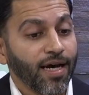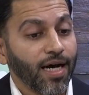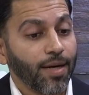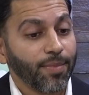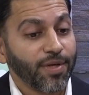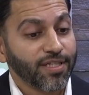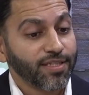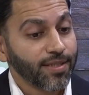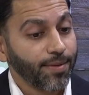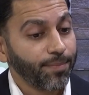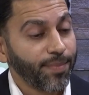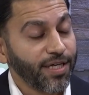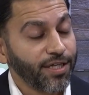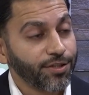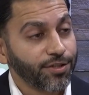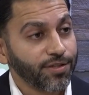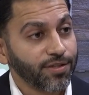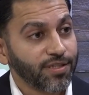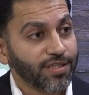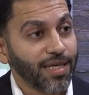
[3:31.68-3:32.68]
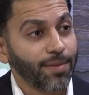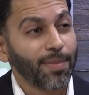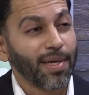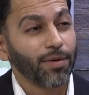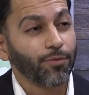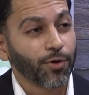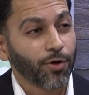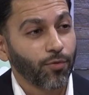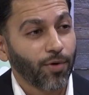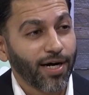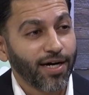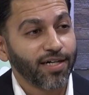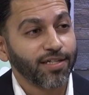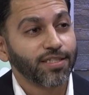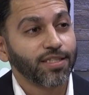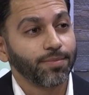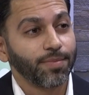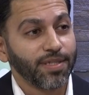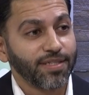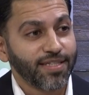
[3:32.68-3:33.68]
In some patients, they may require
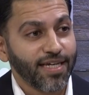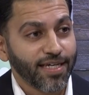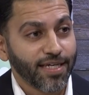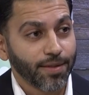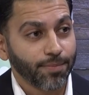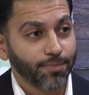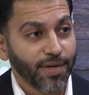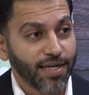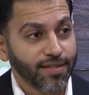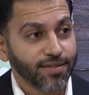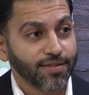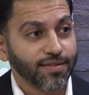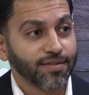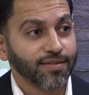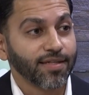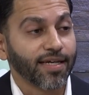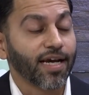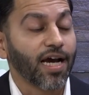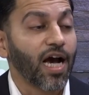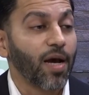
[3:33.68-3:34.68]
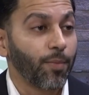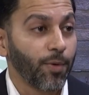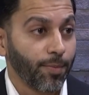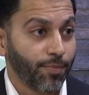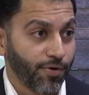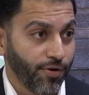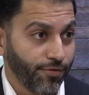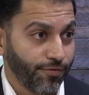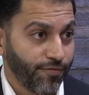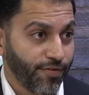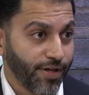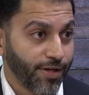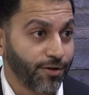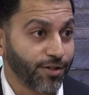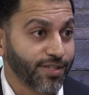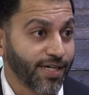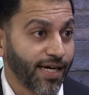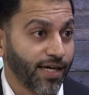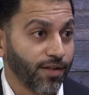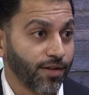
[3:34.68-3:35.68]
to be taking medicines like ibuprofen or
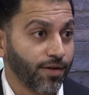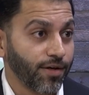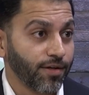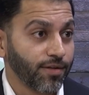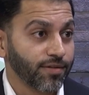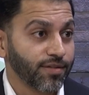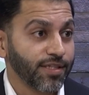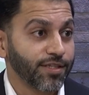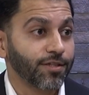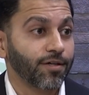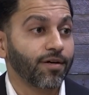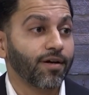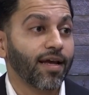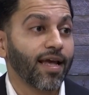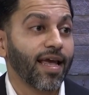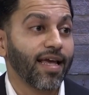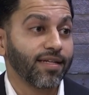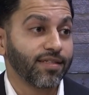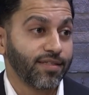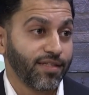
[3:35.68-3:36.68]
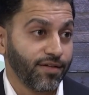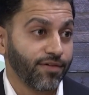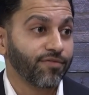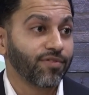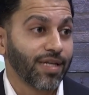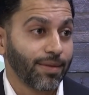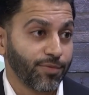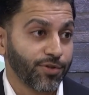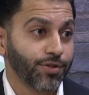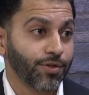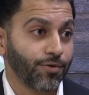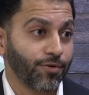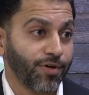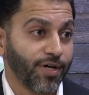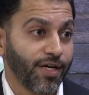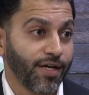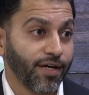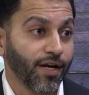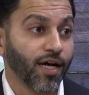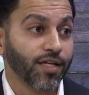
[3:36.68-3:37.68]
Tylenol. These are
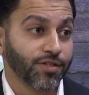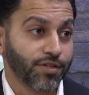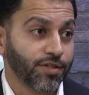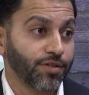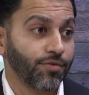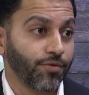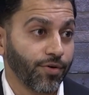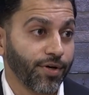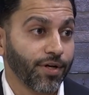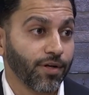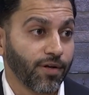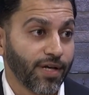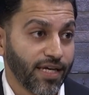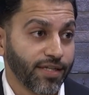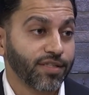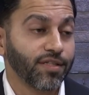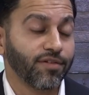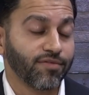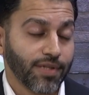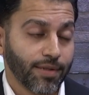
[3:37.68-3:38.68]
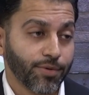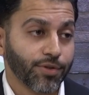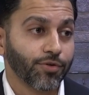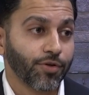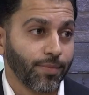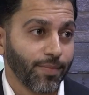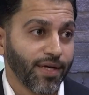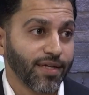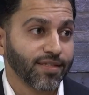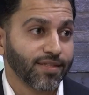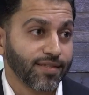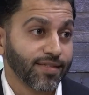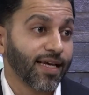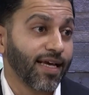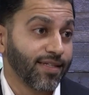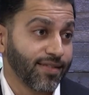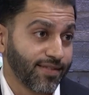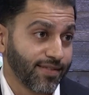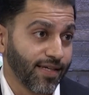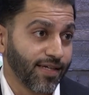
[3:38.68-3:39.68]
anti-inflammatory, non-steroidal anti-inflammatory medicines,
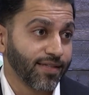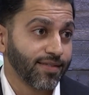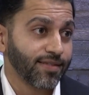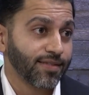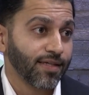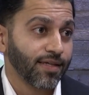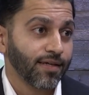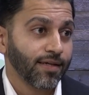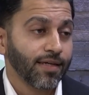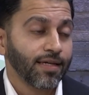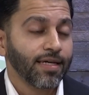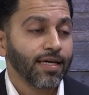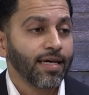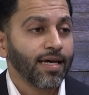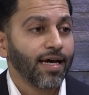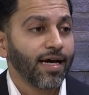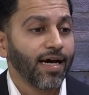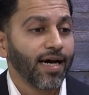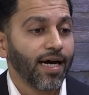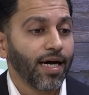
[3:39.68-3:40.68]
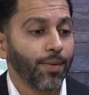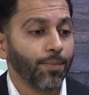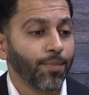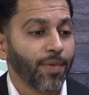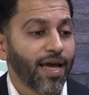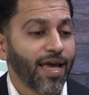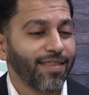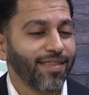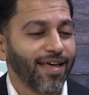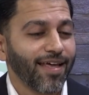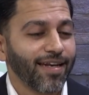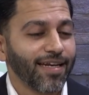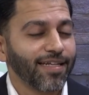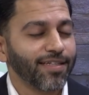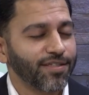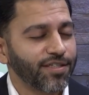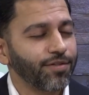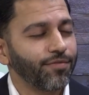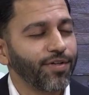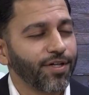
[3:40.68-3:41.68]
NSAIDs. And then in
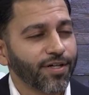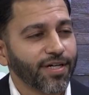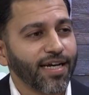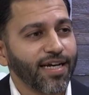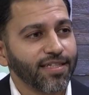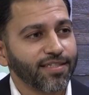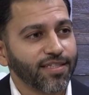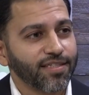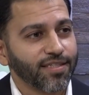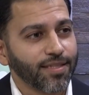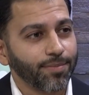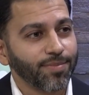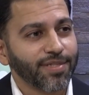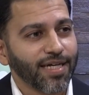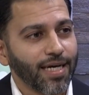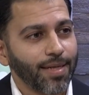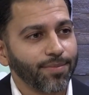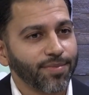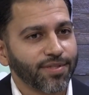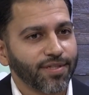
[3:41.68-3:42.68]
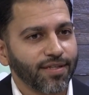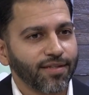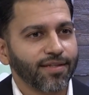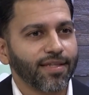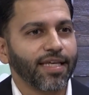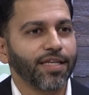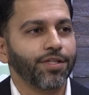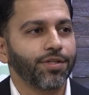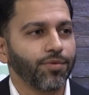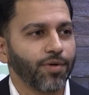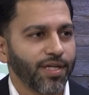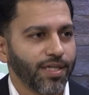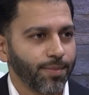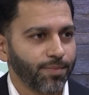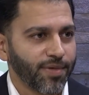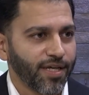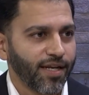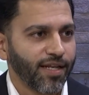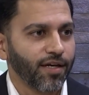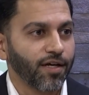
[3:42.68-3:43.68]
severe cases, sometimes they do end
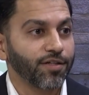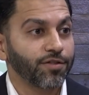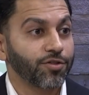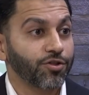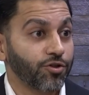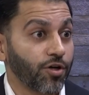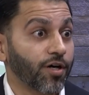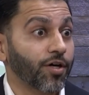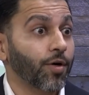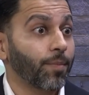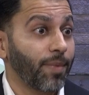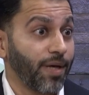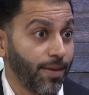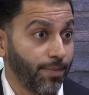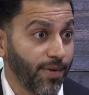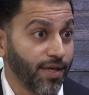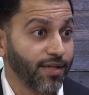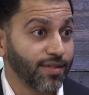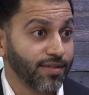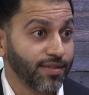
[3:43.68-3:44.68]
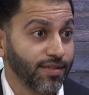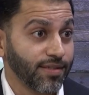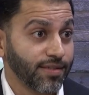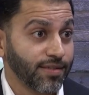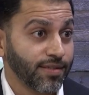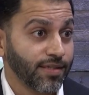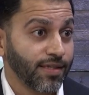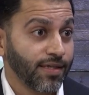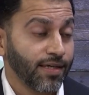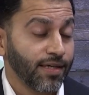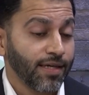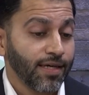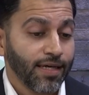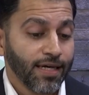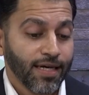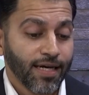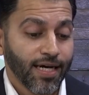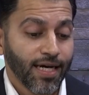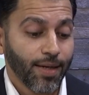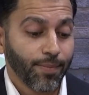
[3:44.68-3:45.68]
up getting on stronger pain medicines.
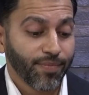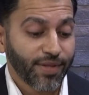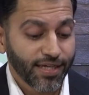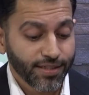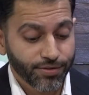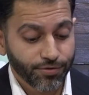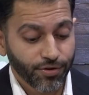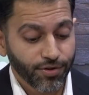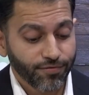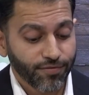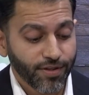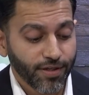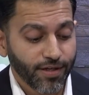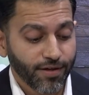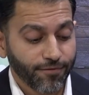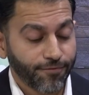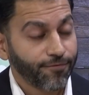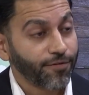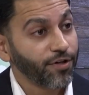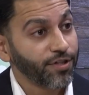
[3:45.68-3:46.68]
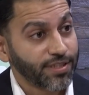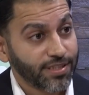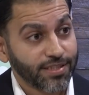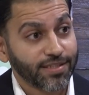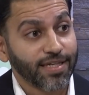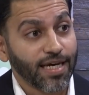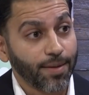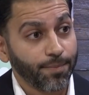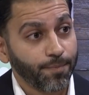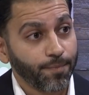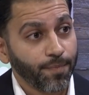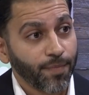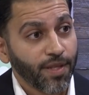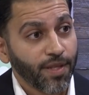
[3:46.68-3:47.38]
That's sort of the first step.